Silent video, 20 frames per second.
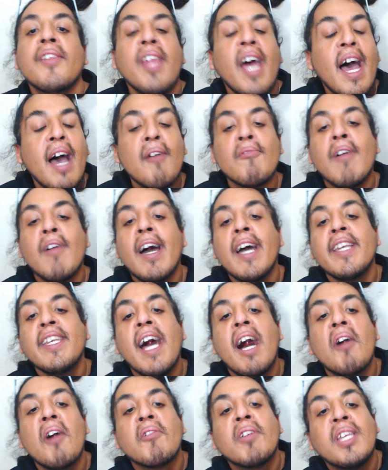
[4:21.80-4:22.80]
That right
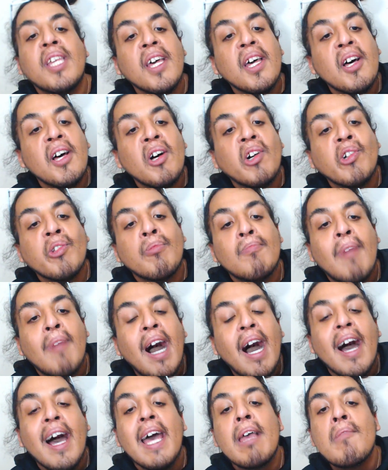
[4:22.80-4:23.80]
now killed
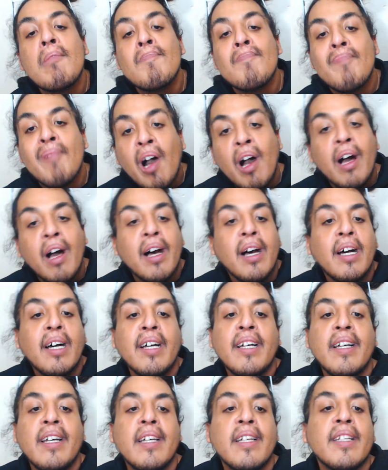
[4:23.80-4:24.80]
my
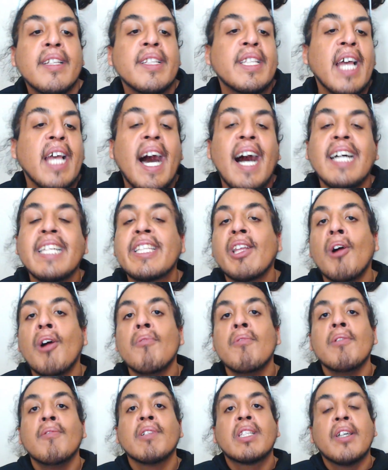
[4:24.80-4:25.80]
buzz. I
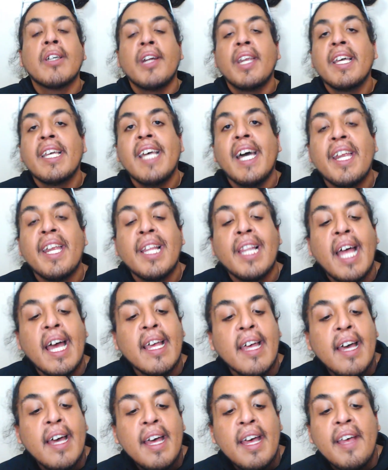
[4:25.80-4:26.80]
thought we was gonna get it
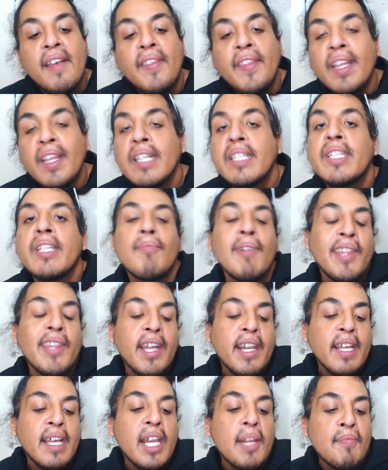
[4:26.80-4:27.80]
like this,
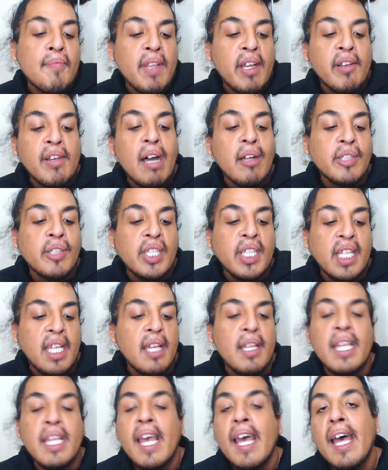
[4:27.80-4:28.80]
but then again, if they're announcing
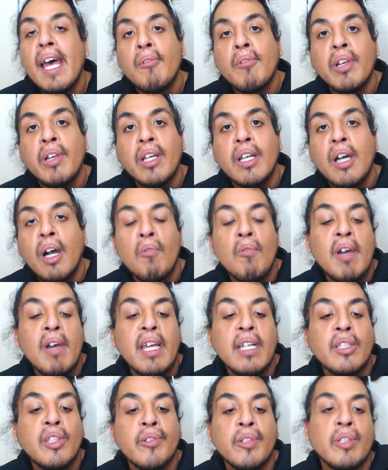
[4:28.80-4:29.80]
it, yeah, it would have cut
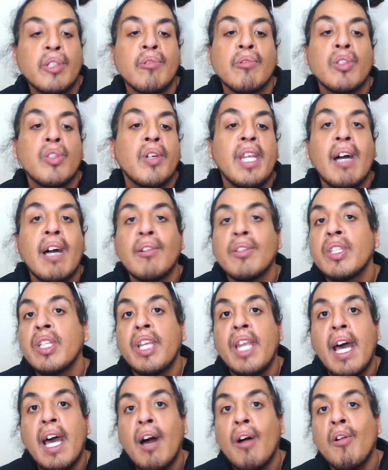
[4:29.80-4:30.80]
way too soon to
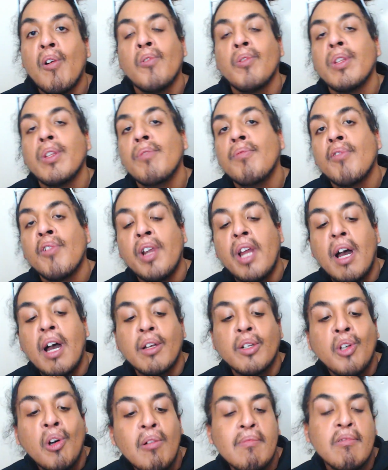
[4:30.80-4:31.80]
announce it now, only for an
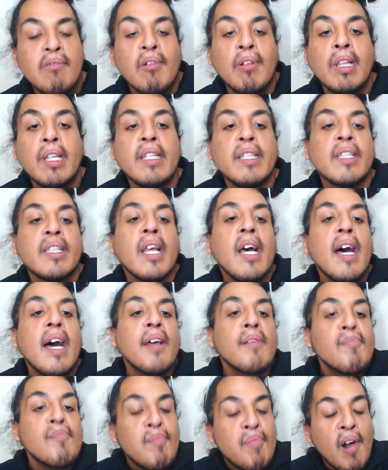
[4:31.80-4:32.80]
October release.
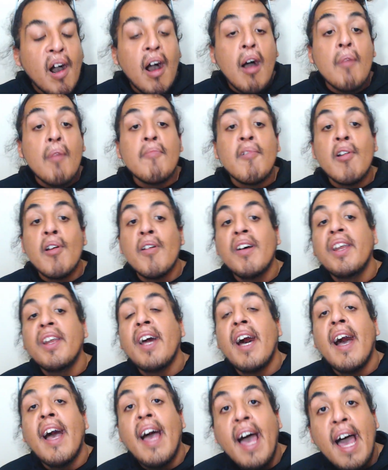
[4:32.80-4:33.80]
Bummer
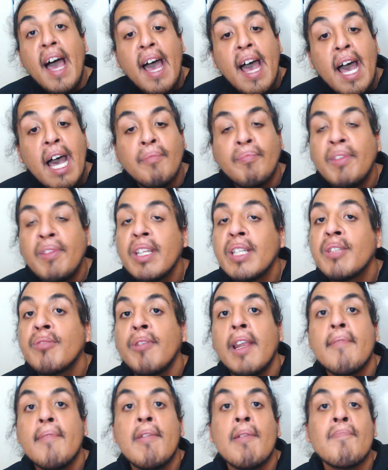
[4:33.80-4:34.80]
and a half.
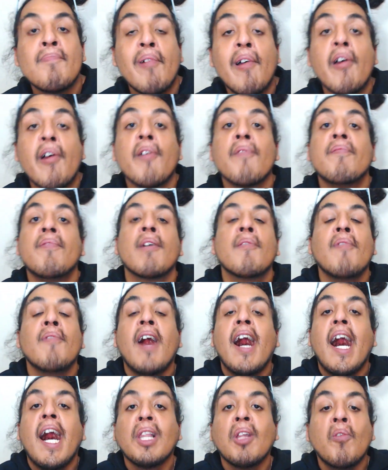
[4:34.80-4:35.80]
This would have been perfect
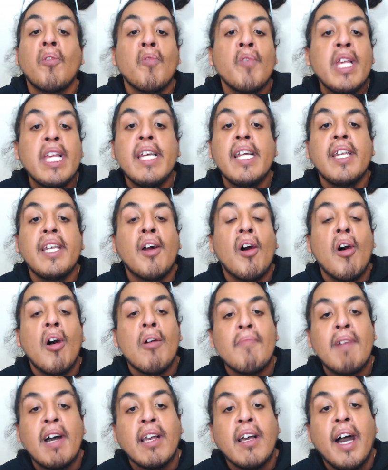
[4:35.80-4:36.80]
for Halloween.
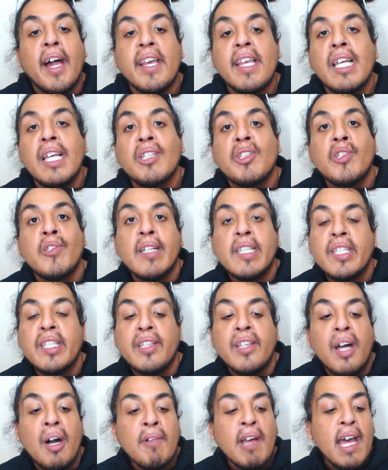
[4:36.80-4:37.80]
Oh my god, I can't
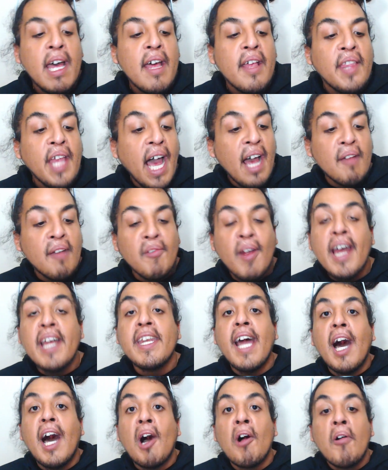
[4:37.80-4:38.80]
stress enough. That
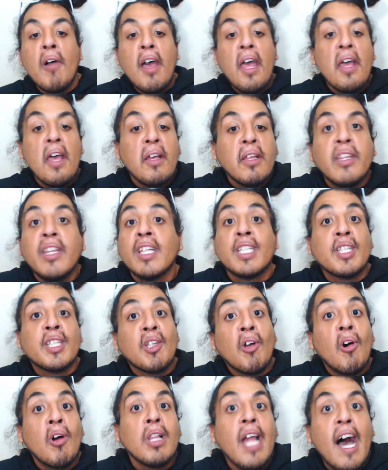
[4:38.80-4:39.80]
right now, this
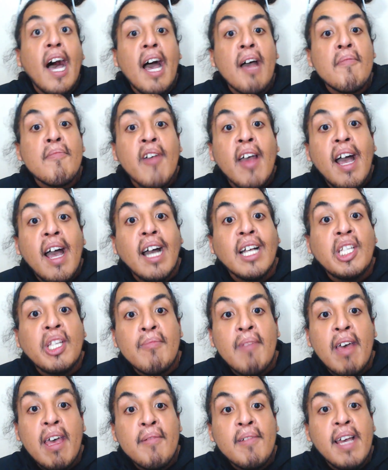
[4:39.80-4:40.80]
is all live
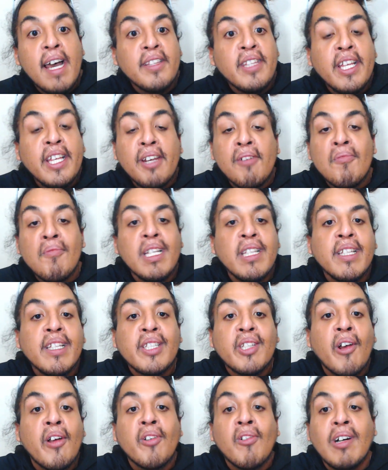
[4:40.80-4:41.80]
reaction, baby. I didn't read
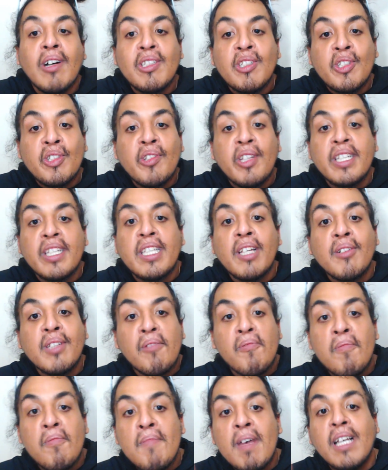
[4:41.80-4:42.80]
this article. I just knew that there
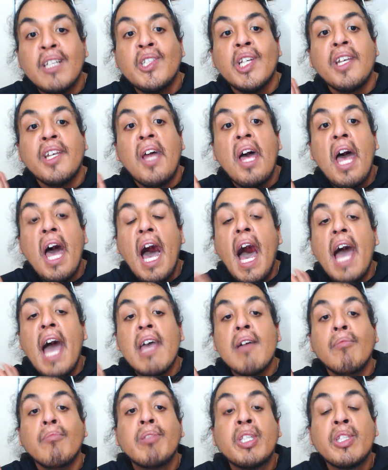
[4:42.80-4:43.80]
was information.
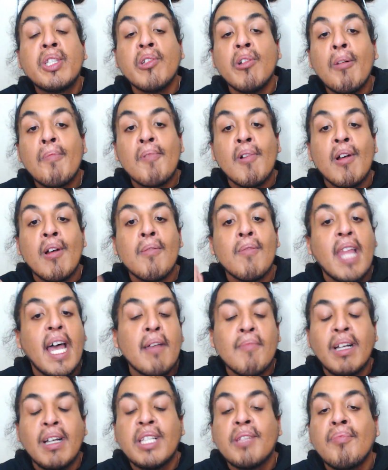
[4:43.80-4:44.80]
I am super,
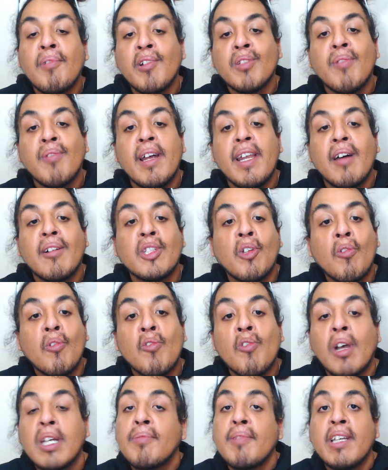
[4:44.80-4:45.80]
like, my spirits right now are
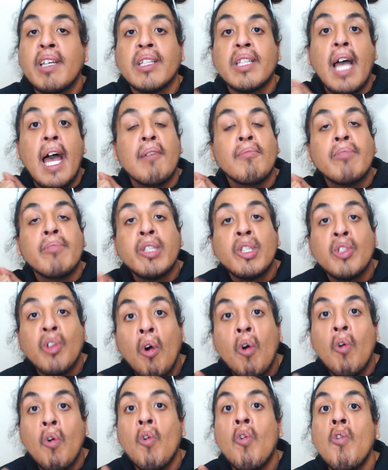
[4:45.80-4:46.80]
so crushed, because I am
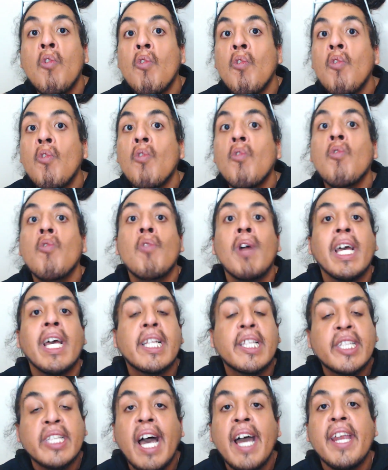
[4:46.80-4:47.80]
so
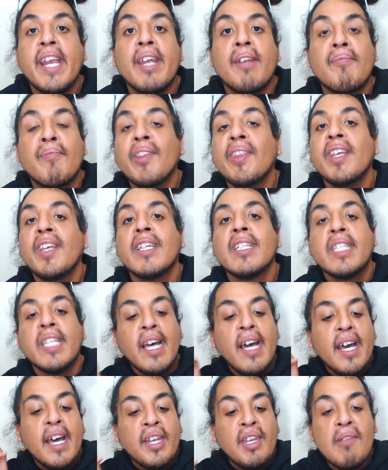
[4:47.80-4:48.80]
excited for
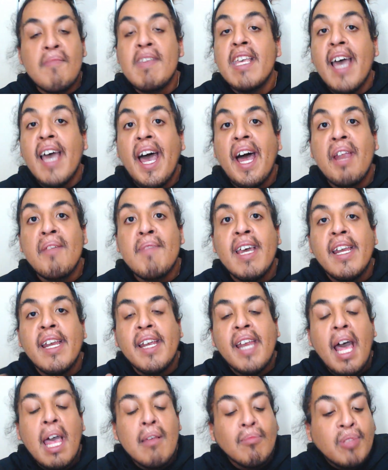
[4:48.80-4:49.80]
this to be
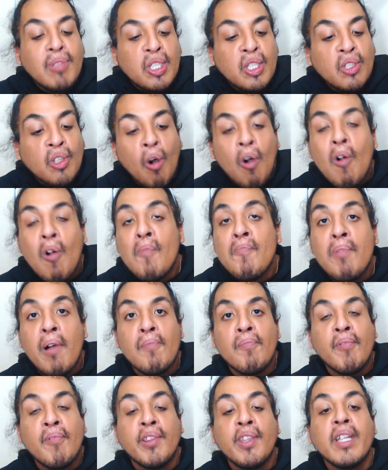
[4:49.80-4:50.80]
animated. I am so
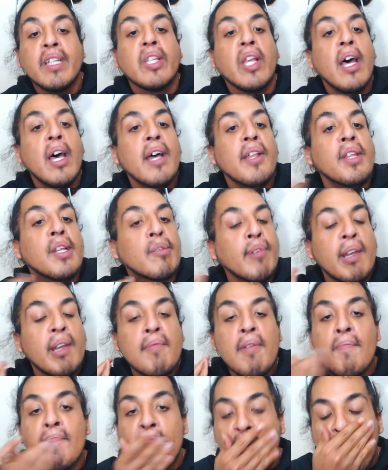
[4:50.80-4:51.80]
pumped for this. This
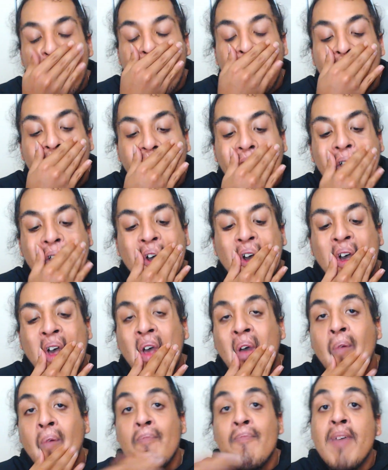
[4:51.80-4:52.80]
would have been perfect.
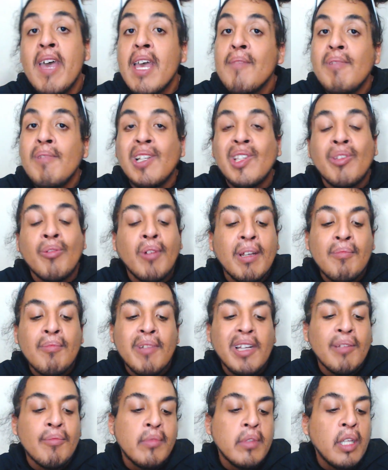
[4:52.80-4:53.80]
Maybe 20,
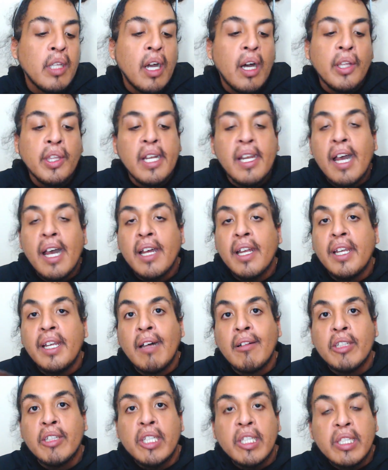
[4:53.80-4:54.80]
but no, they're not going to
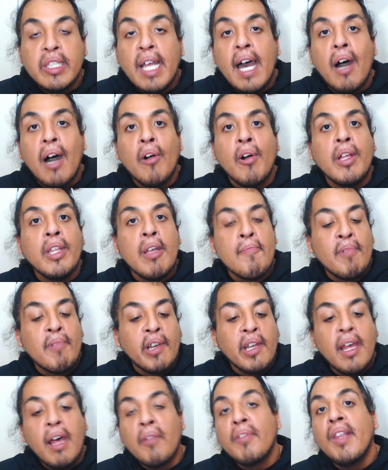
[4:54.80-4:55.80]
announce this now and then
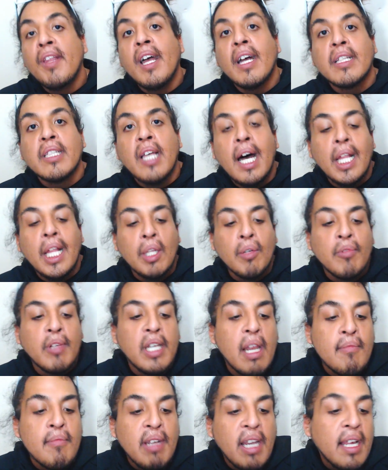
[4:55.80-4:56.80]
put it out next
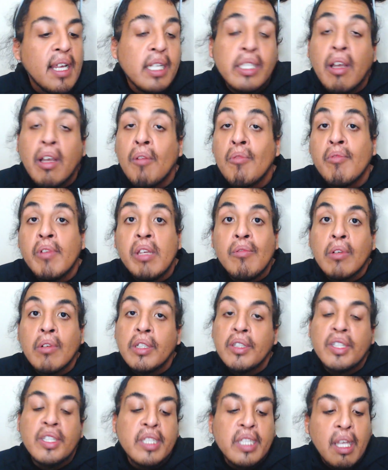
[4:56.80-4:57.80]
Halloween. I mean, I guess on
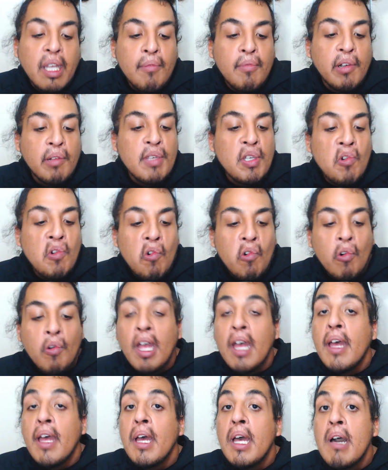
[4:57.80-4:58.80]
reruns and stuff, it'll be
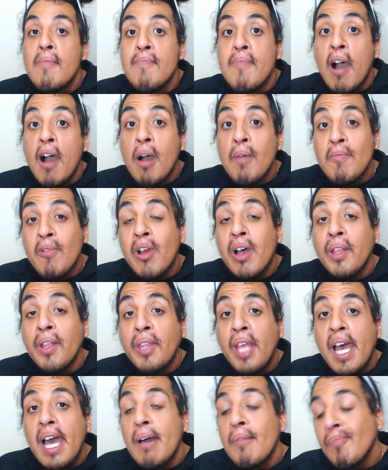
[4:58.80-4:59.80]
cool. Bummer
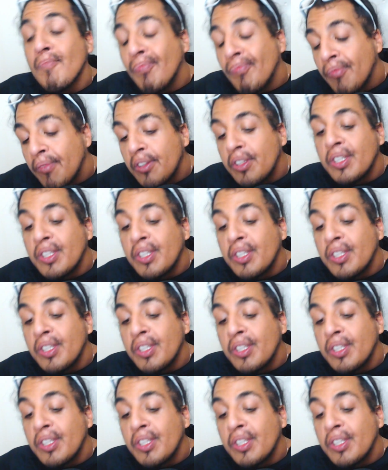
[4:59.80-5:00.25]
on that.